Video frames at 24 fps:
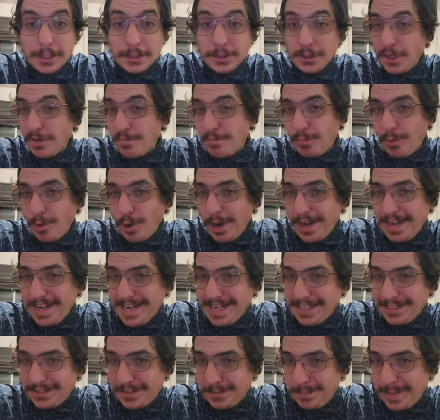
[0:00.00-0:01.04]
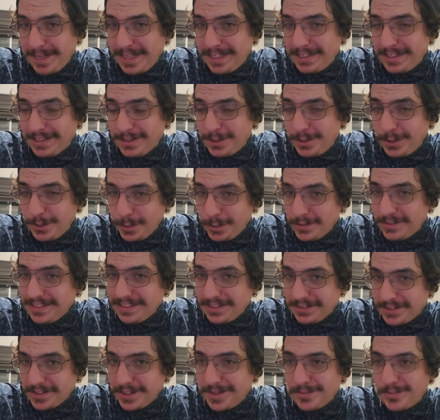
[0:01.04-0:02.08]
Your boy needs to be
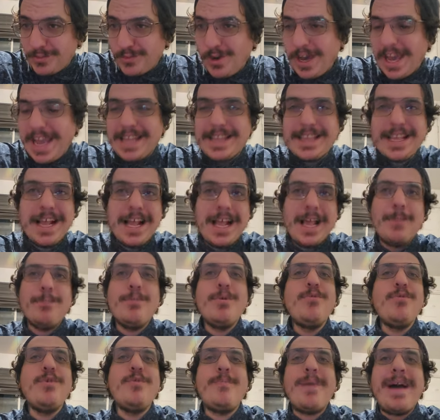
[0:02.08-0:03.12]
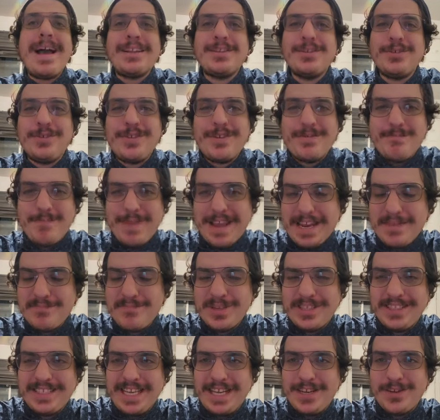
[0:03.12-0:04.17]
losing some weight. But we're back to the main
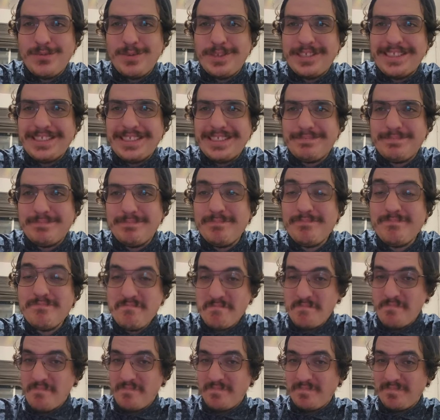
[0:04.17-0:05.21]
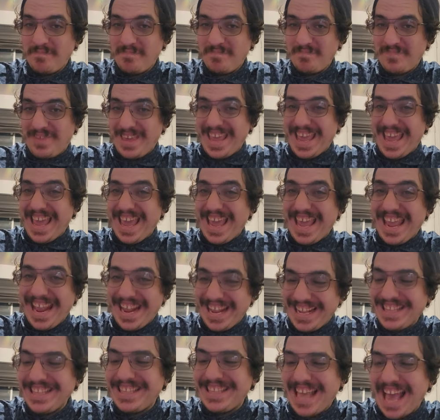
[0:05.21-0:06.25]
potato, which is
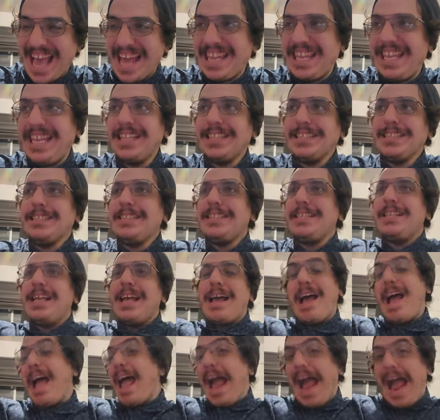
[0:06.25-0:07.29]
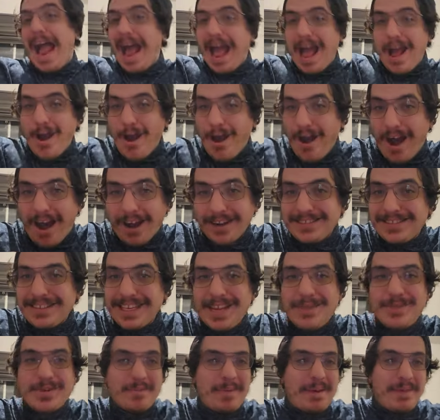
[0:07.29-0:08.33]
Big Daddy.
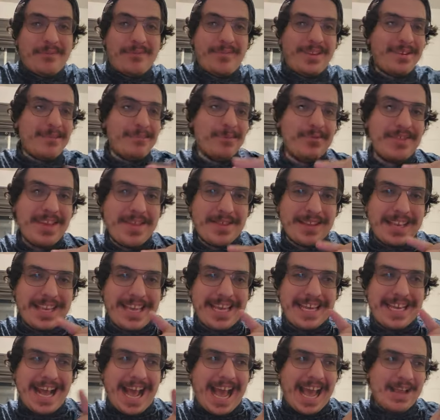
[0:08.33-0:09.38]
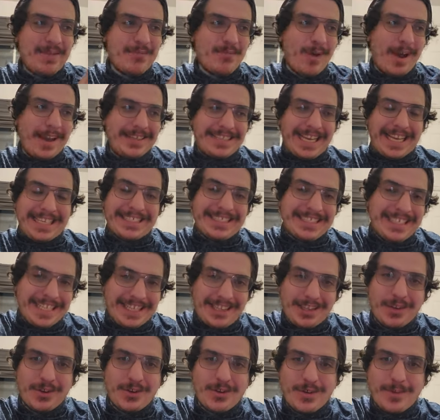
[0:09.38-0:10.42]
Honestly, one of my favorite movies as a kid. I watched that
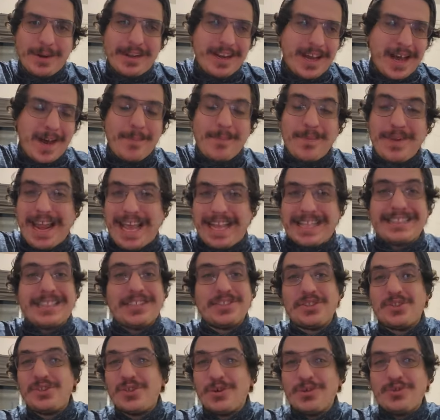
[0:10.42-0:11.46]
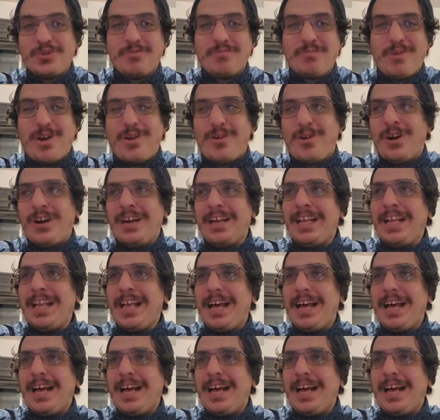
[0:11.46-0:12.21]
shit growing up. Like, there's no tomorrow.